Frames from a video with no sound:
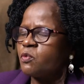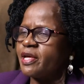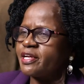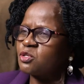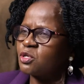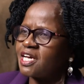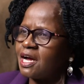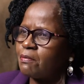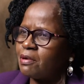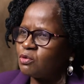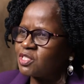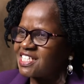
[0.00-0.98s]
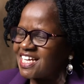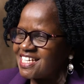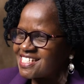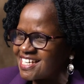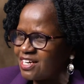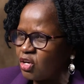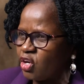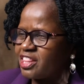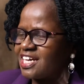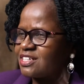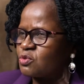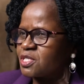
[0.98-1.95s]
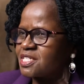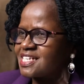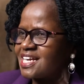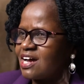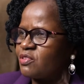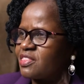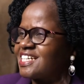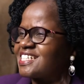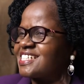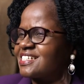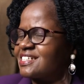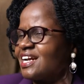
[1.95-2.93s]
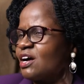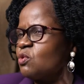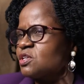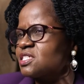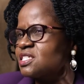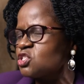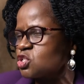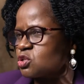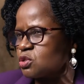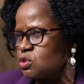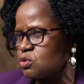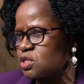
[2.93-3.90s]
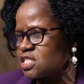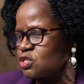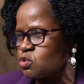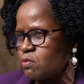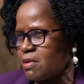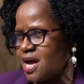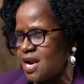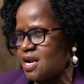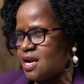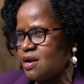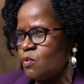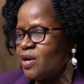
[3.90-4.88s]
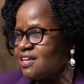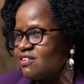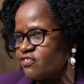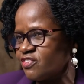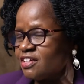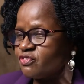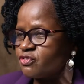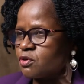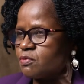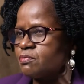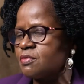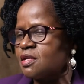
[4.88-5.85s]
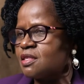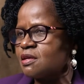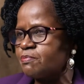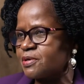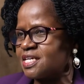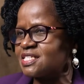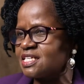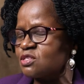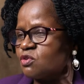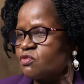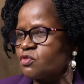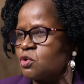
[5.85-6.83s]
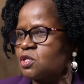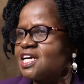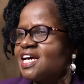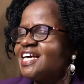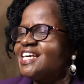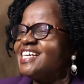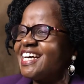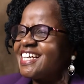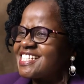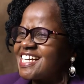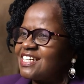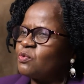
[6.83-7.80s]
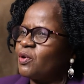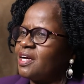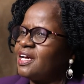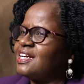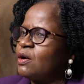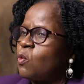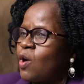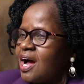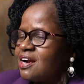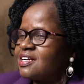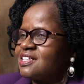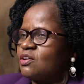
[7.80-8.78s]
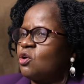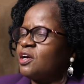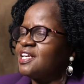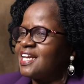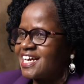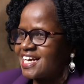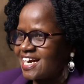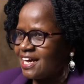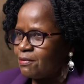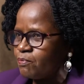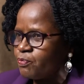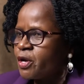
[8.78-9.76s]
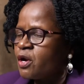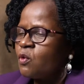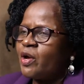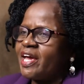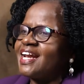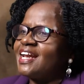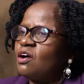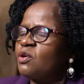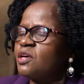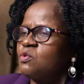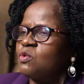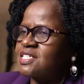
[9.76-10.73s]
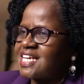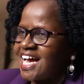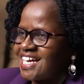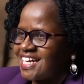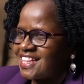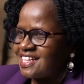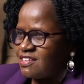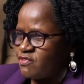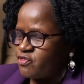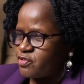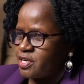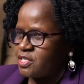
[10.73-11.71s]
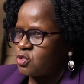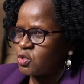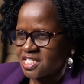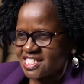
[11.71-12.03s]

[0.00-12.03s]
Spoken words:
we are talking about there is a law that was now introduced to man when he fell from the presence of God. He entered in a world or in a realm where now he was under the influence or